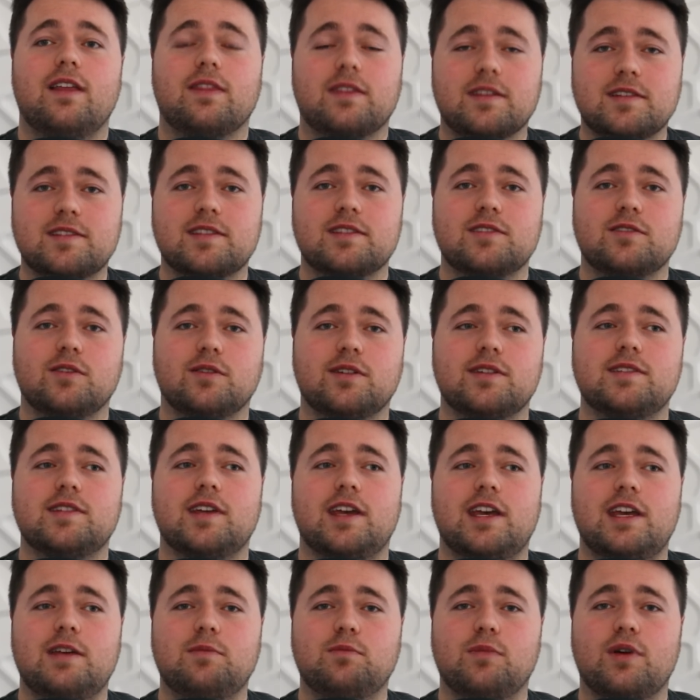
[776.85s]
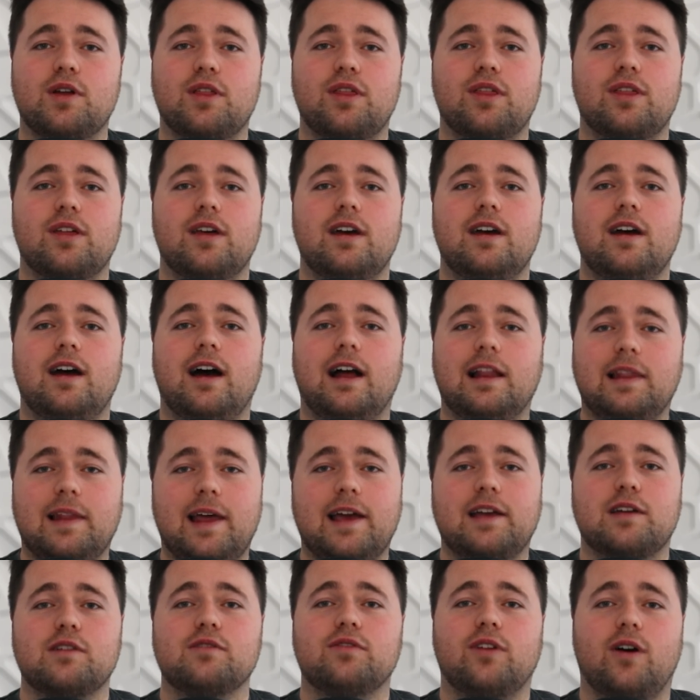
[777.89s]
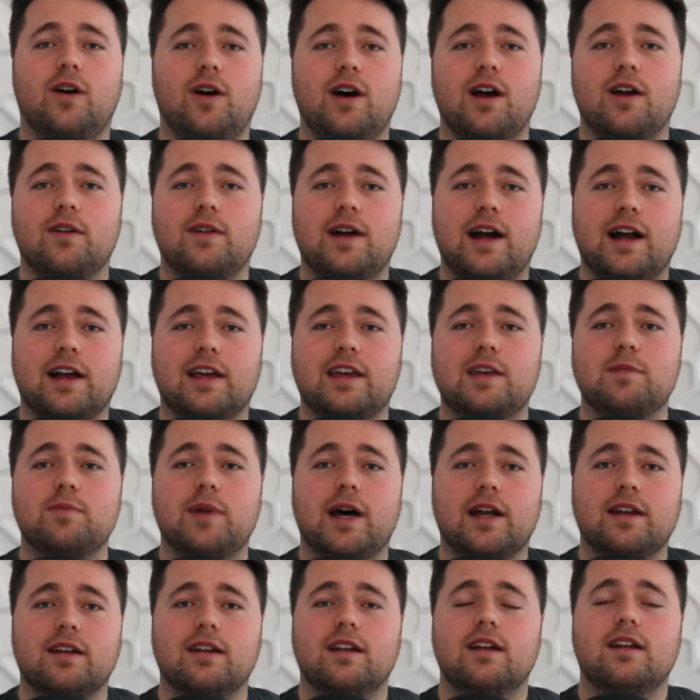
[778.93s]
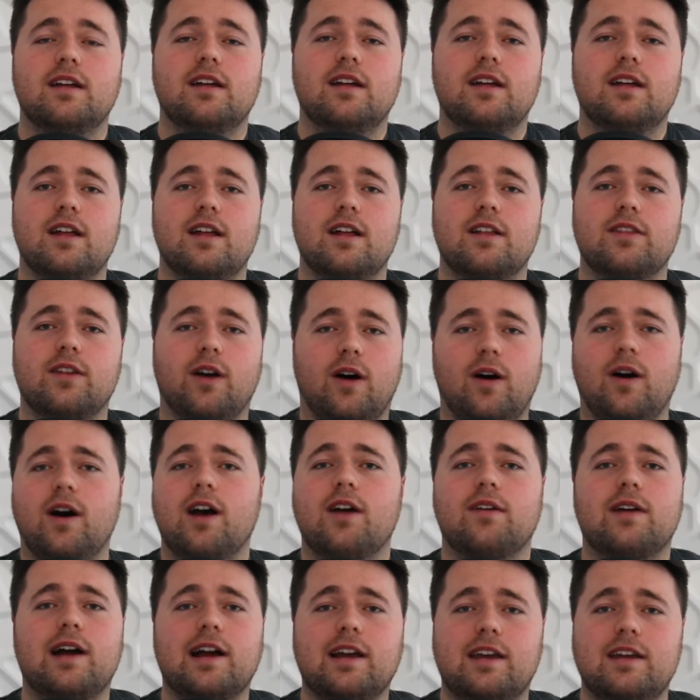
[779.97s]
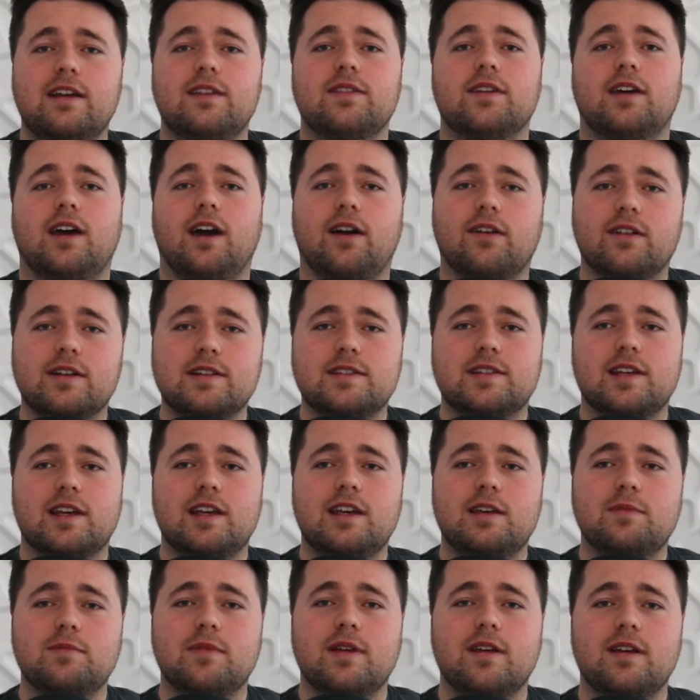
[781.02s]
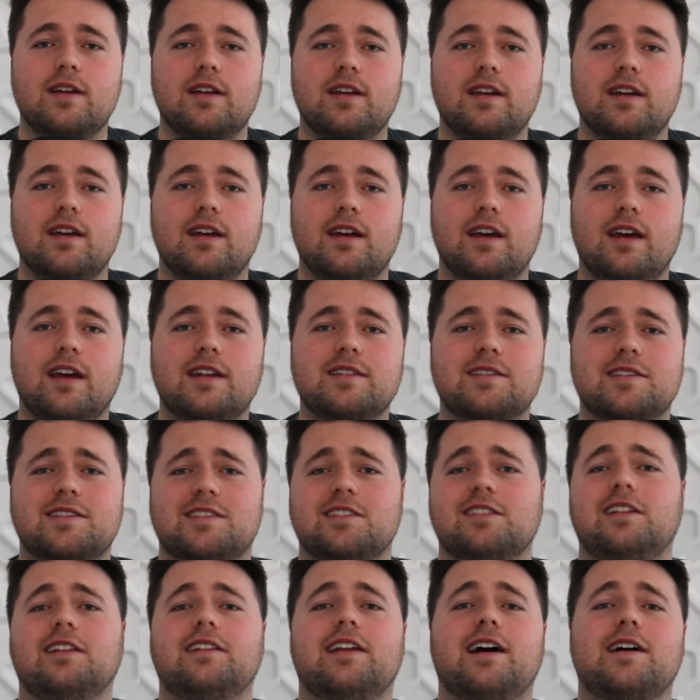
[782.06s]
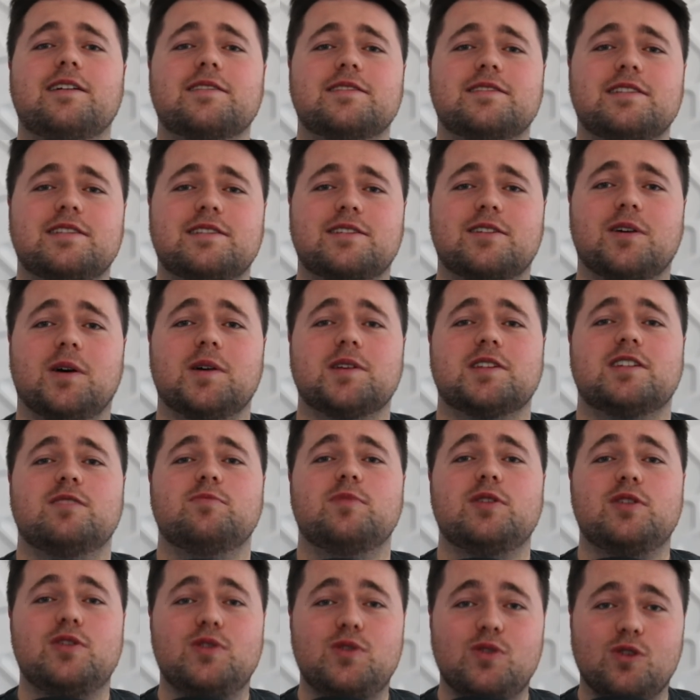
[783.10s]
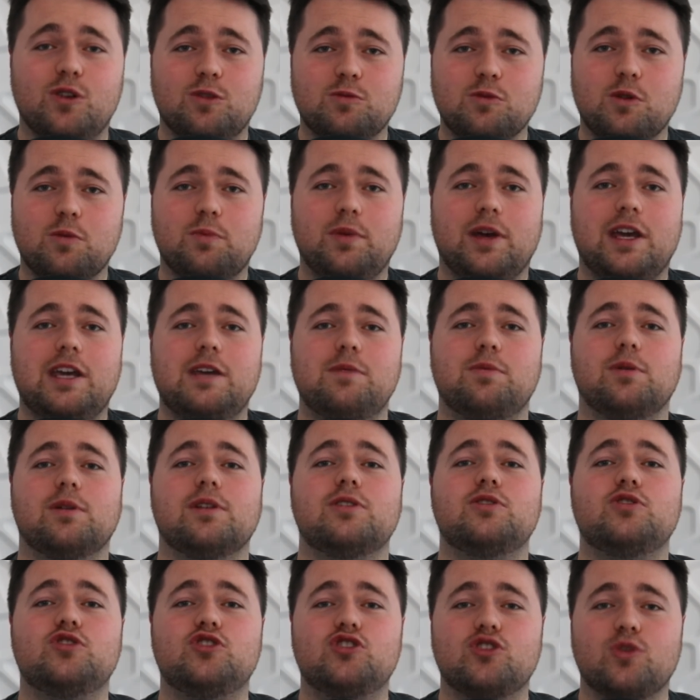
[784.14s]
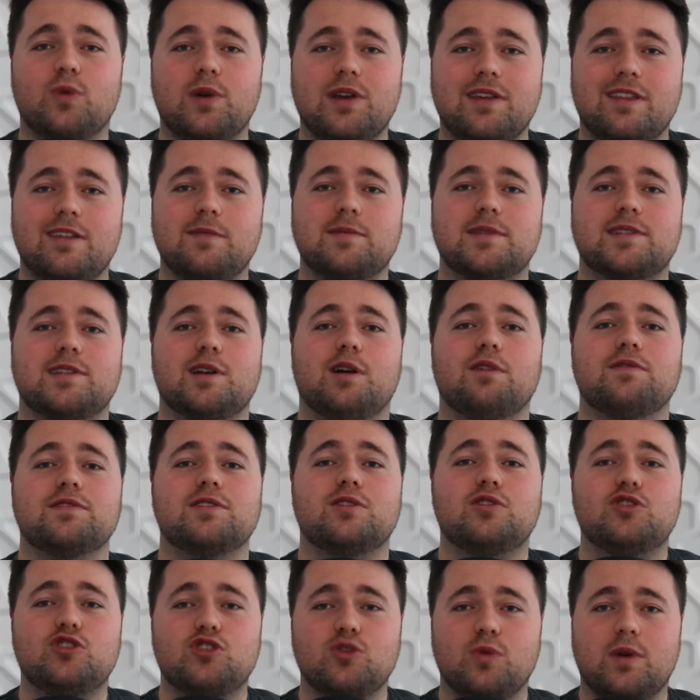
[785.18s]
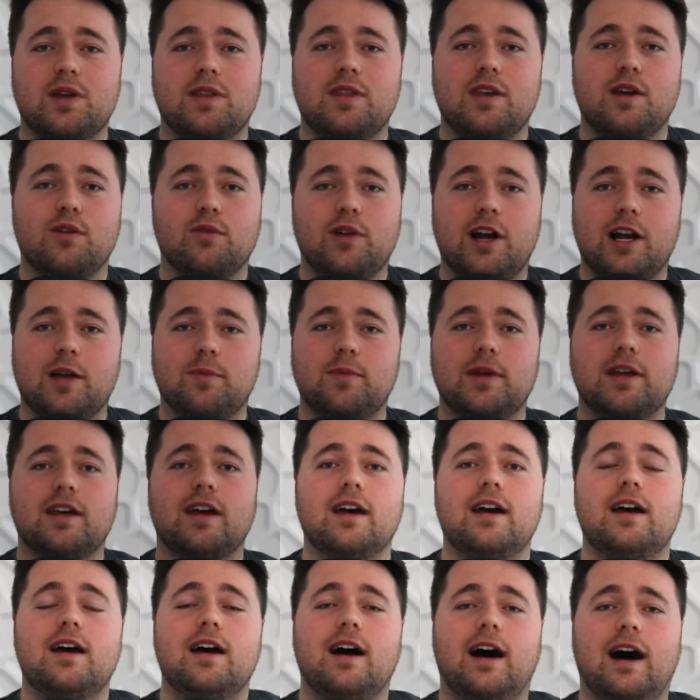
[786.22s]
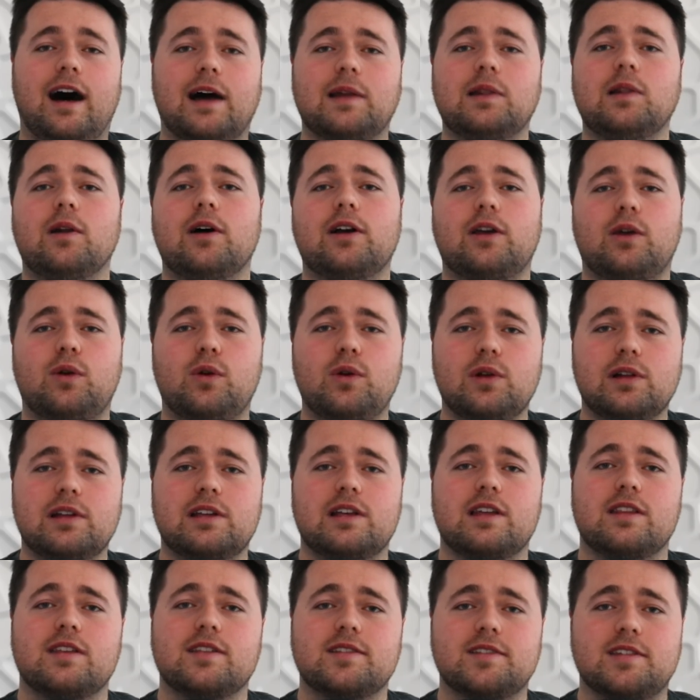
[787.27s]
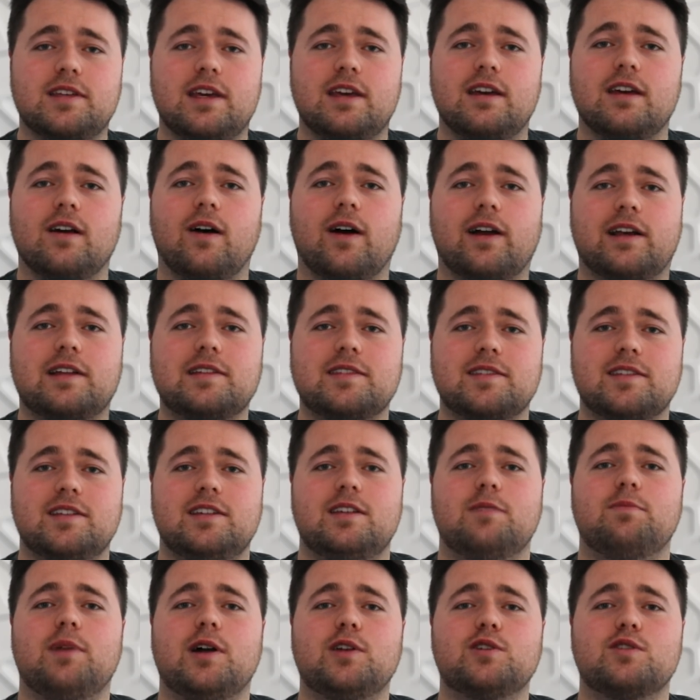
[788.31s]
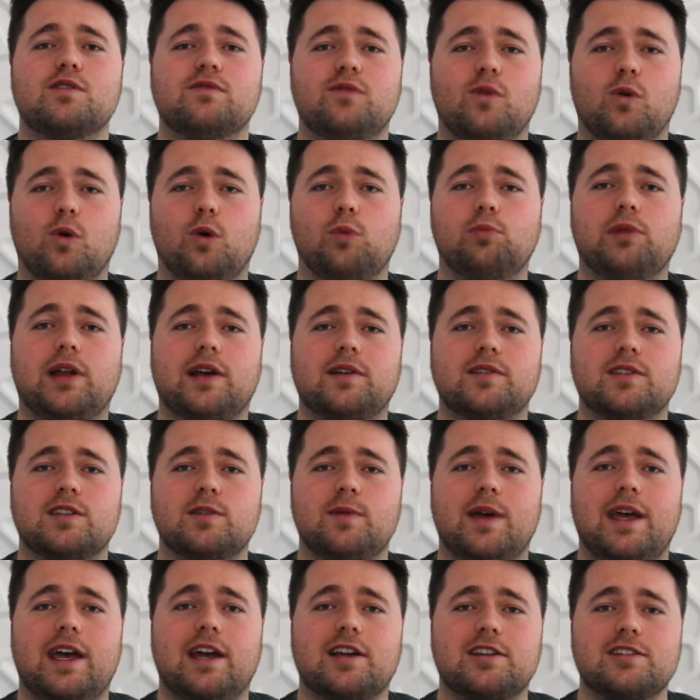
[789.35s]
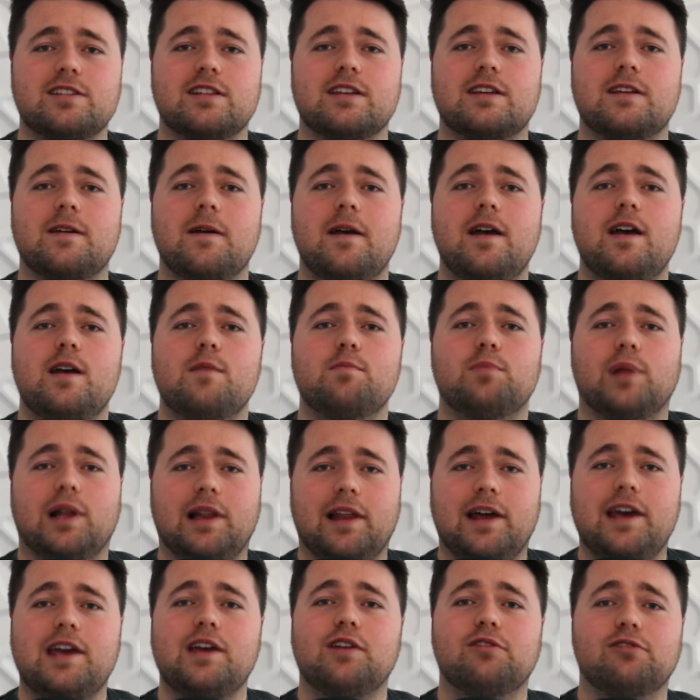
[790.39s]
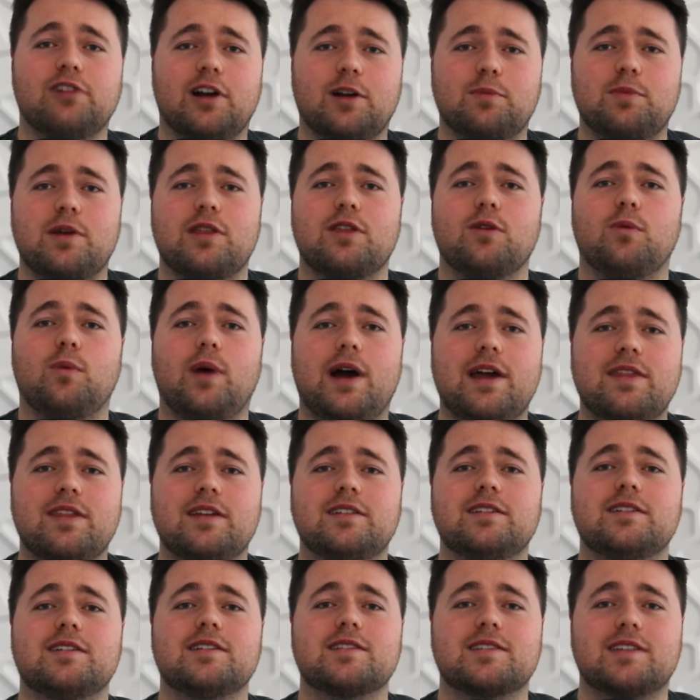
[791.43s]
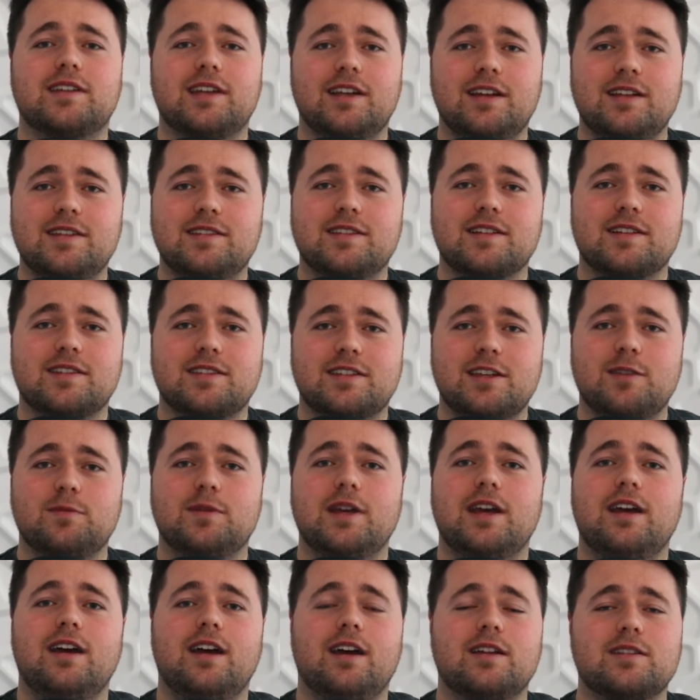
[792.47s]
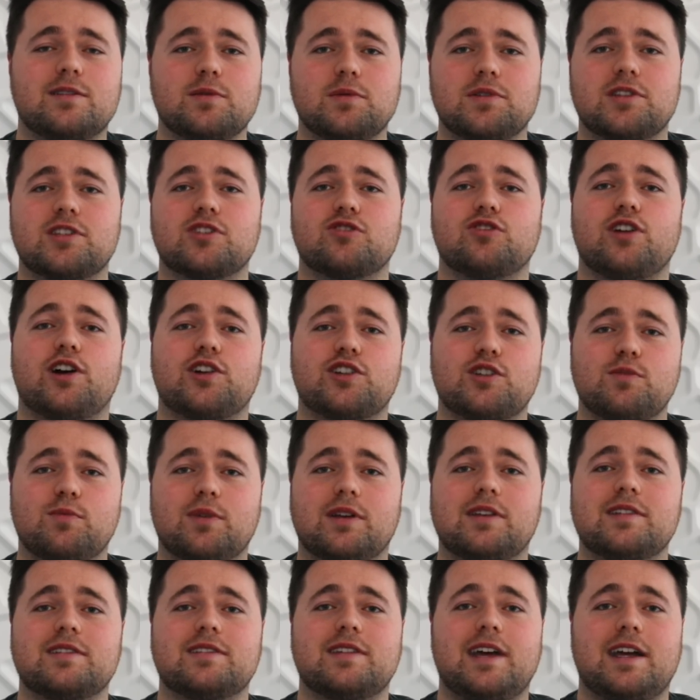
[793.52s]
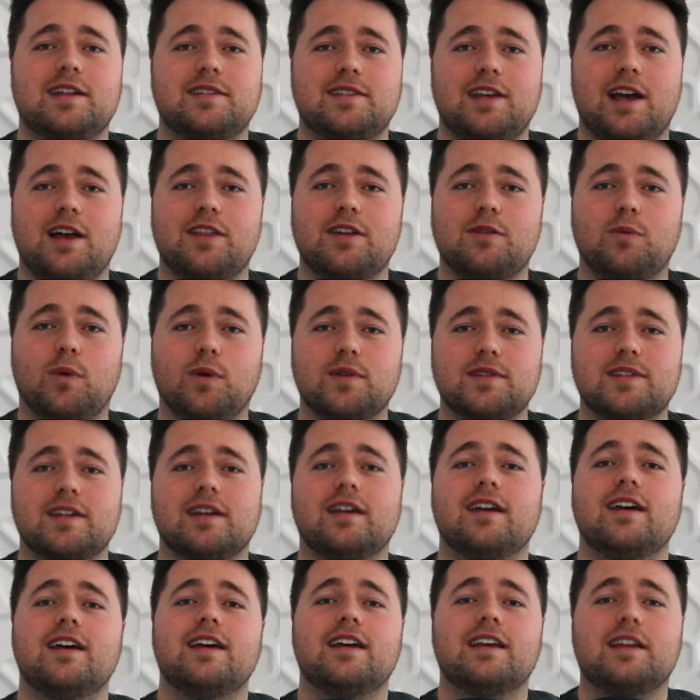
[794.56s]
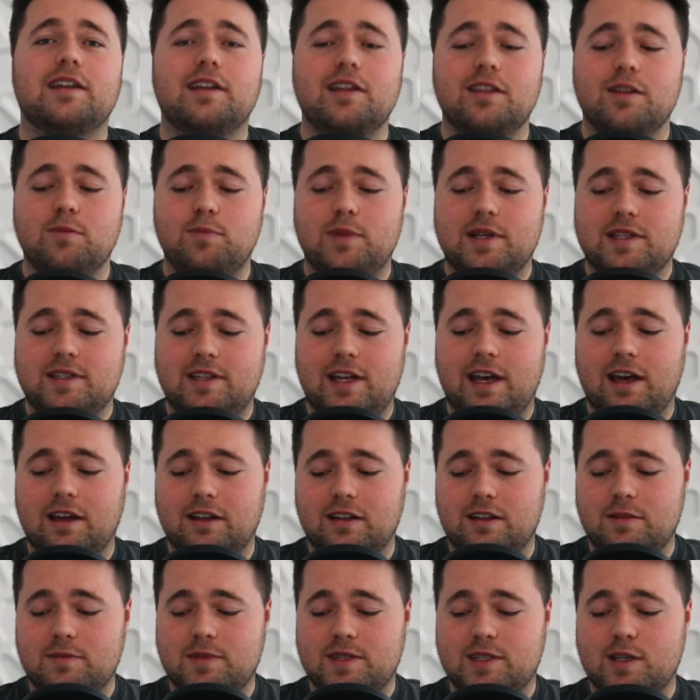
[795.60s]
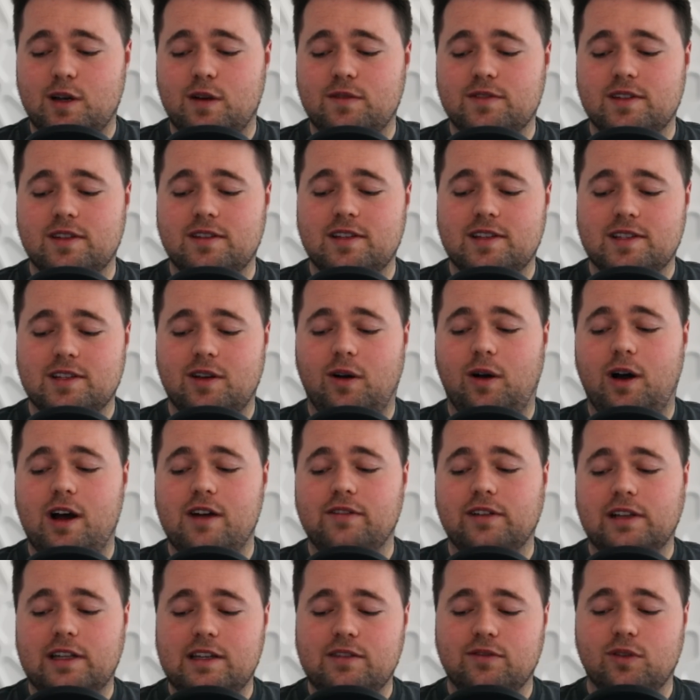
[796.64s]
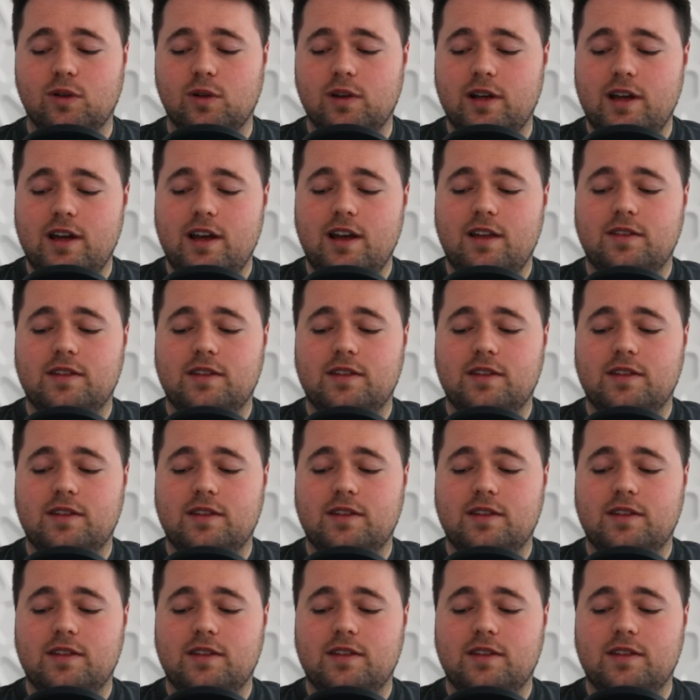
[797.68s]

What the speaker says: This is not a team with a lack of hierarchy, but the hierarchy in the current team, it still allows these guys to be normal people enjoying themselves and enjoying their rugby. Unlike earlier this year, I can see a bunch of All Blacks who are actually playing rugby the way they did as kids, except it's all structured because that's how they want to get the best out of themselves at this high of a level.